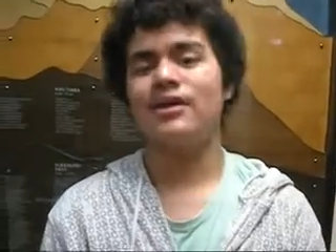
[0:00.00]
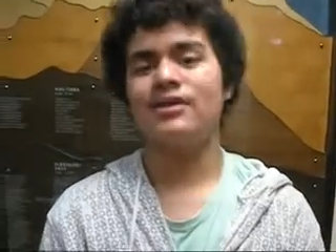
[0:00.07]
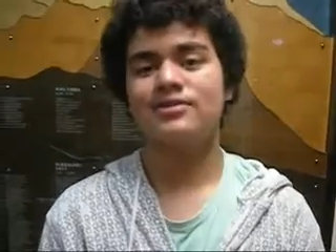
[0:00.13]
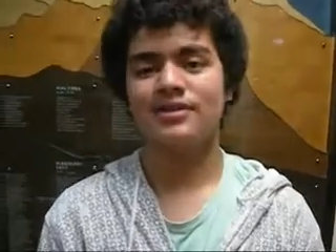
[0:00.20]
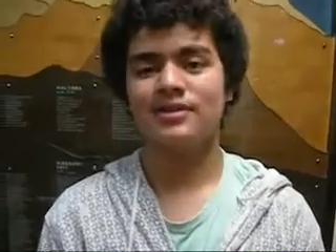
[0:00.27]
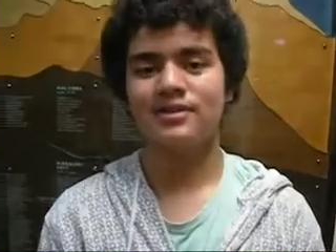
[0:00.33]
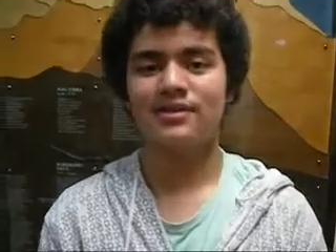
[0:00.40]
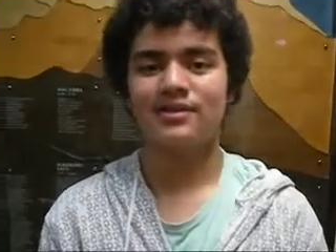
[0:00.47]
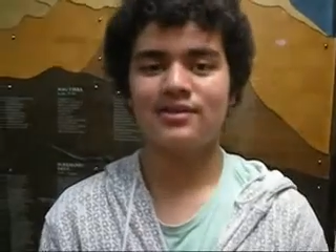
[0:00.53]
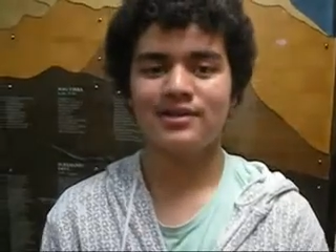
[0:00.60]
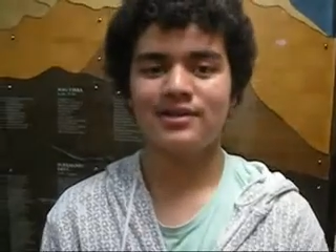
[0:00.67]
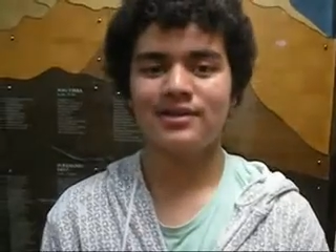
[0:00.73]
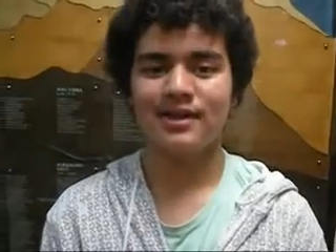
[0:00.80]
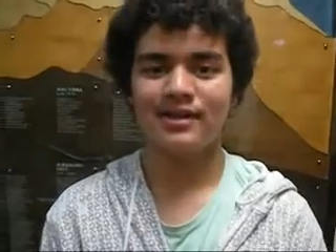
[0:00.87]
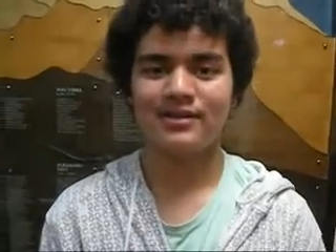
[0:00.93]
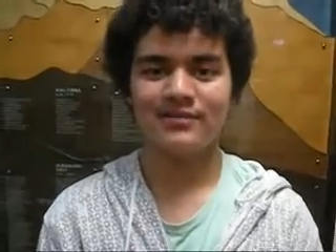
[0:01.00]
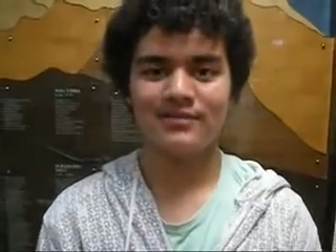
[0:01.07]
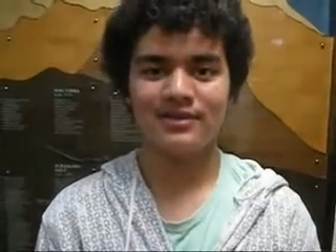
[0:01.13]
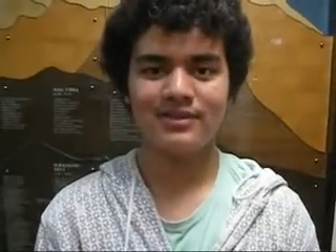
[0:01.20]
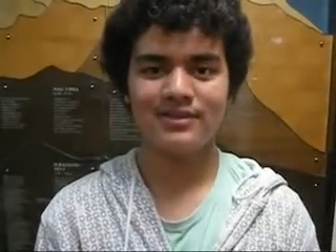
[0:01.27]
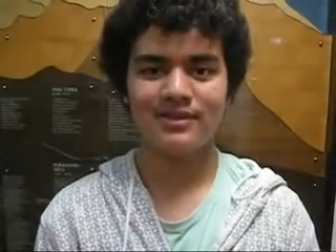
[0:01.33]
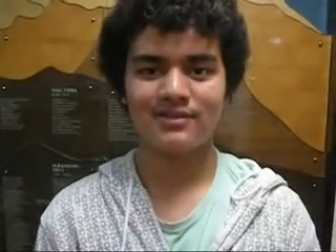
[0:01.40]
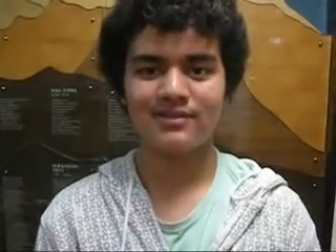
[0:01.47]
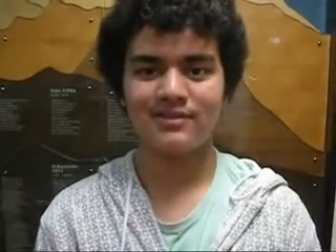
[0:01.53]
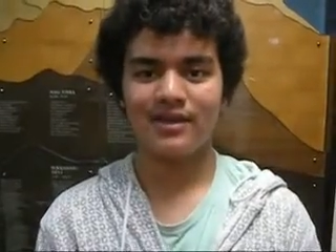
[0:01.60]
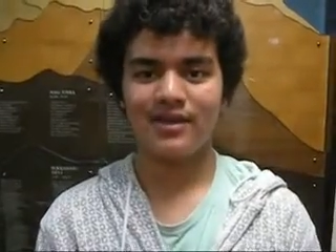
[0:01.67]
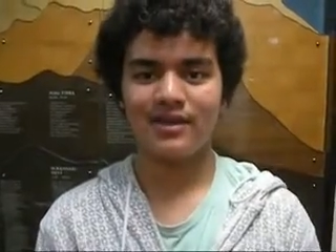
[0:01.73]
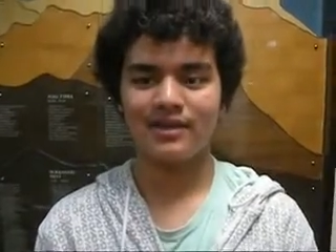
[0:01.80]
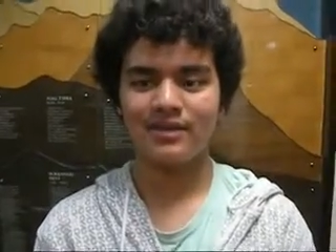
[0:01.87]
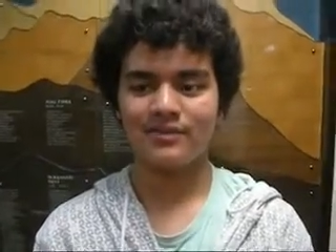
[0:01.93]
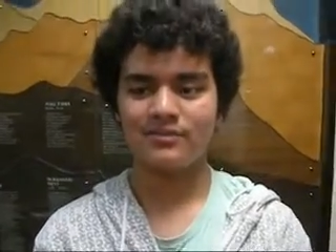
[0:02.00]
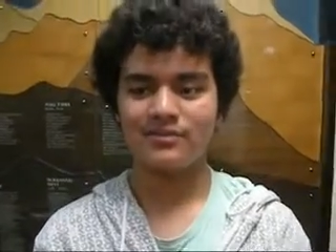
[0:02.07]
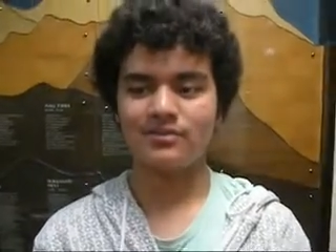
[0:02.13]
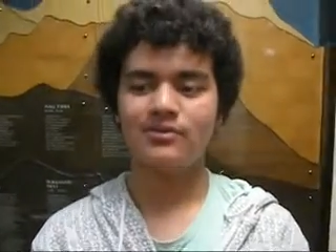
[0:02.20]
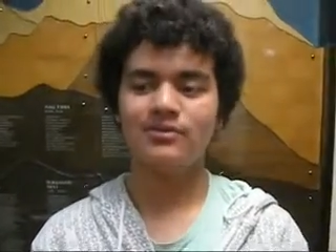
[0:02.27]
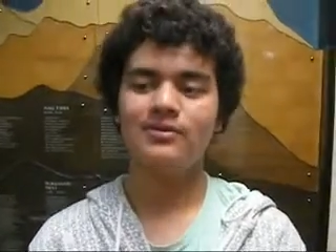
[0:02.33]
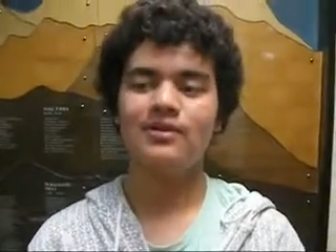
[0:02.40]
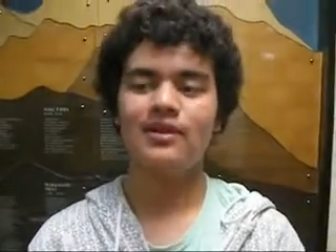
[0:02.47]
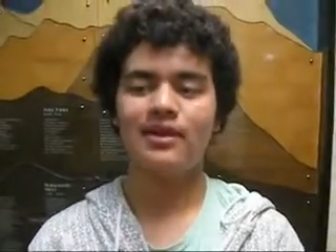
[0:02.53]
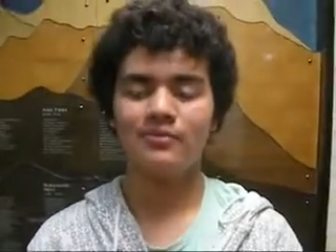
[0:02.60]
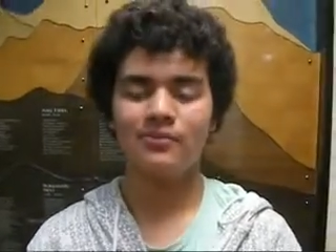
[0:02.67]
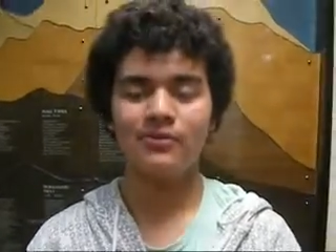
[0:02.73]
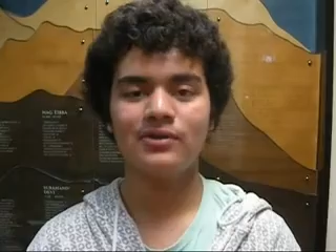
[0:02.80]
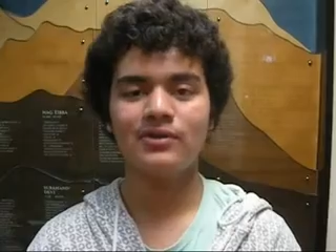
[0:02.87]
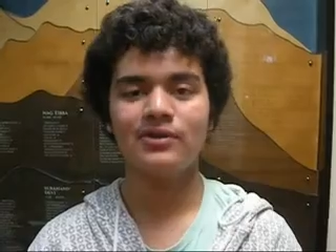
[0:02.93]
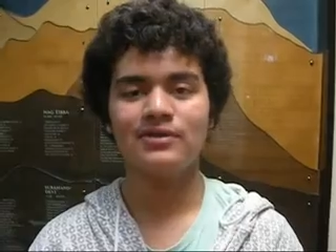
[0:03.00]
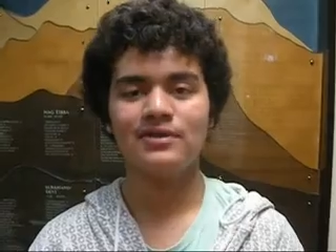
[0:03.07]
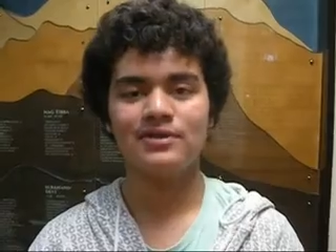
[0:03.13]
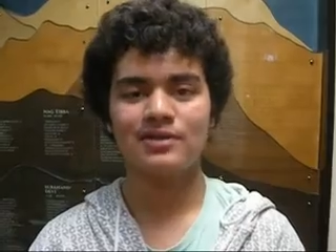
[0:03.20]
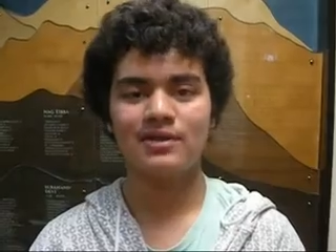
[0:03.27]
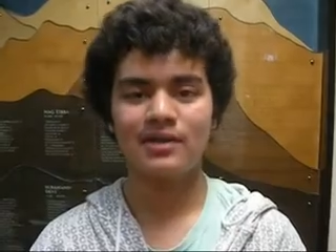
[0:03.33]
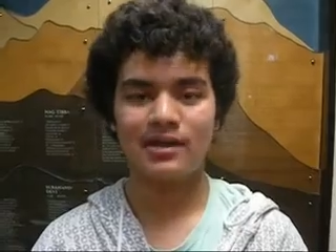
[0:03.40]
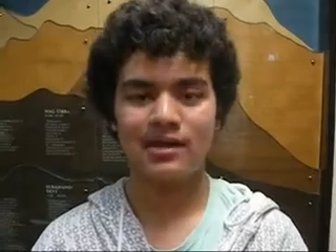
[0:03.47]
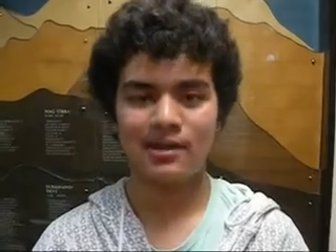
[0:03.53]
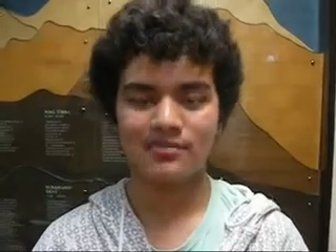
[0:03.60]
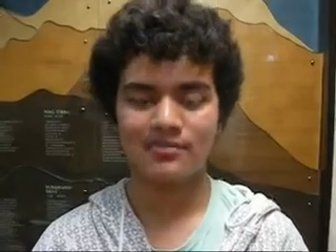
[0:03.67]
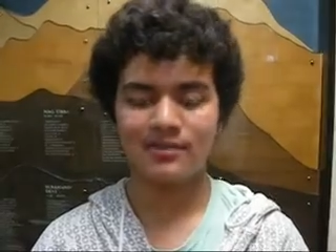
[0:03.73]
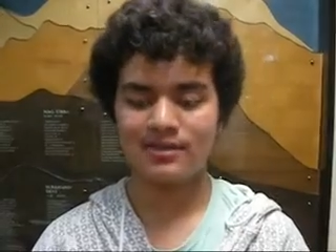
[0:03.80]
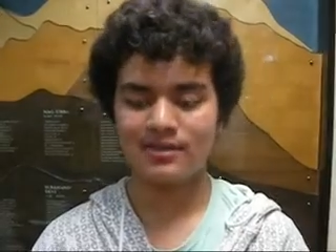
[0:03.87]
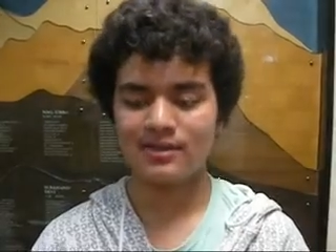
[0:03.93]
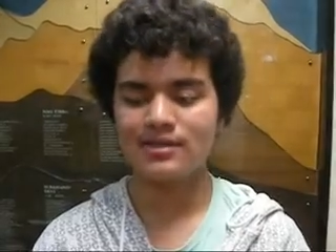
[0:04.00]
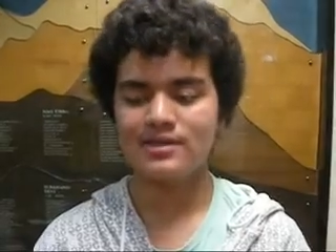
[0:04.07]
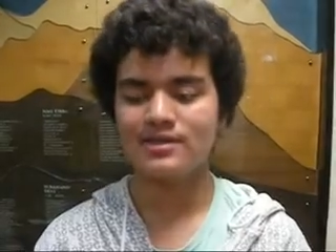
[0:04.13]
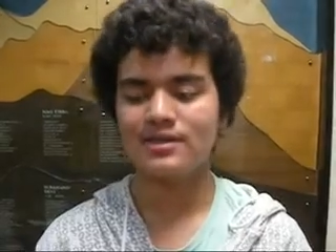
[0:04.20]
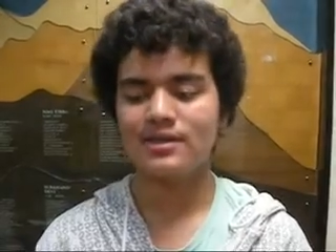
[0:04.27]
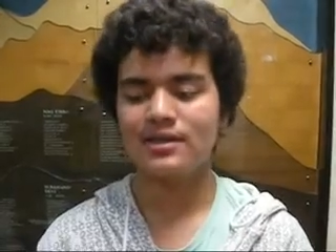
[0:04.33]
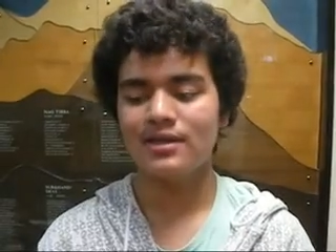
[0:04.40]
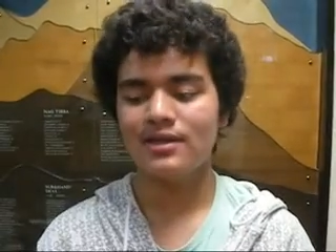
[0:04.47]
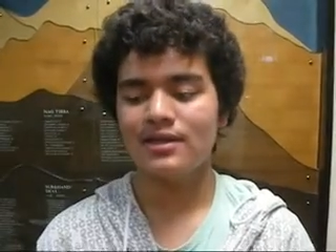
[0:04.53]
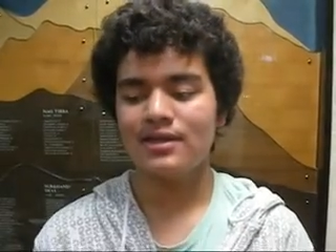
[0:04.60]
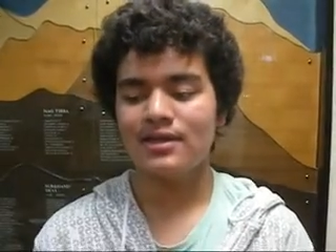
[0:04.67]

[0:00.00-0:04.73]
extracurricular activities outside of school and more than just your academic needs.